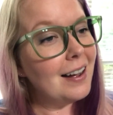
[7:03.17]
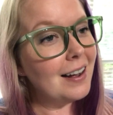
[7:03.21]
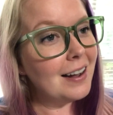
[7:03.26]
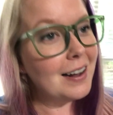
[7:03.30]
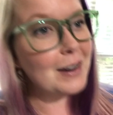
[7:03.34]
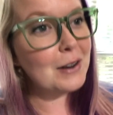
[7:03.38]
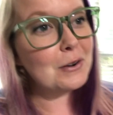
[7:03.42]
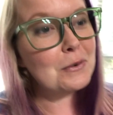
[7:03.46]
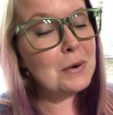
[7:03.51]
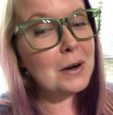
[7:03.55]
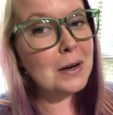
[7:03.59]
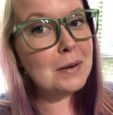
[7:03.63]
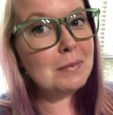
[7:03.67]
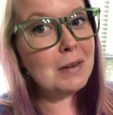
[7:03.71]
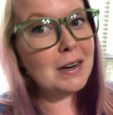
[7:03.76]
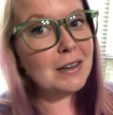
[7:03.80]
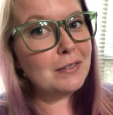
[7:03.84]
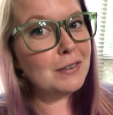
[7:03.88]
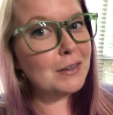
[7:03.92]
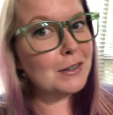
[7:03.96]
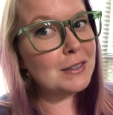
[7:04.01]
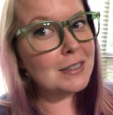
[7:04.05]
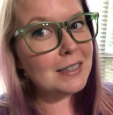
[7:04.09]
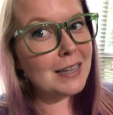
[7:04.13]
I won my
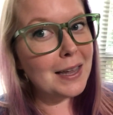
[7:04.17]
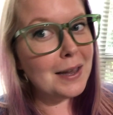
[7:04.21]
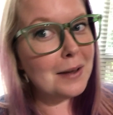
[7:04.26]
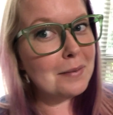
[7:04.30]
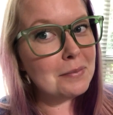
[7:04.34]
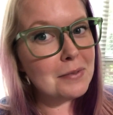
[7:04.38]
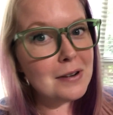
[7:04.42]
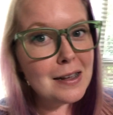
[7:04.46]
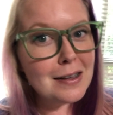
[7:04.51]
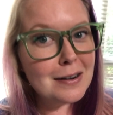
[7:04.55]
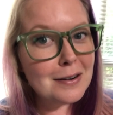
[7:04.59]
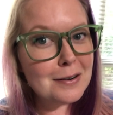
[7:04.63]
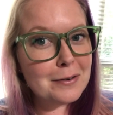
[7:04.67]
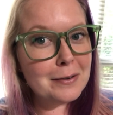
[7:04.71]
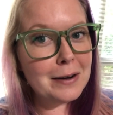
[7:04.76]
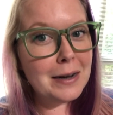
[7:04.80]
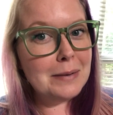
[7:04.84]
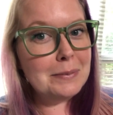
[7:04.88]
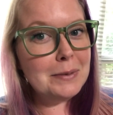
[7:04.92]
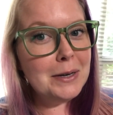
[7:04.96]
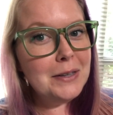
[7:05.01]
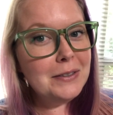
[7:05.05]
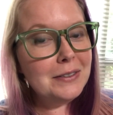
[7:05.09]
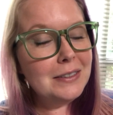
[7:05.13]
first Camp
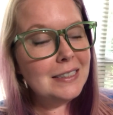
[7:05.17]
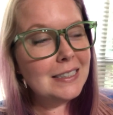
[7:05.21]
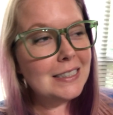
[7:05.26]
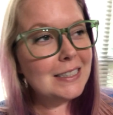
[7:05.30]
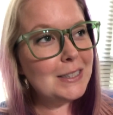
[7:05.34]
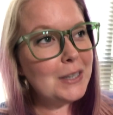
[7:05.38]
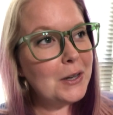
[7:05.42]
NaNoWriMo.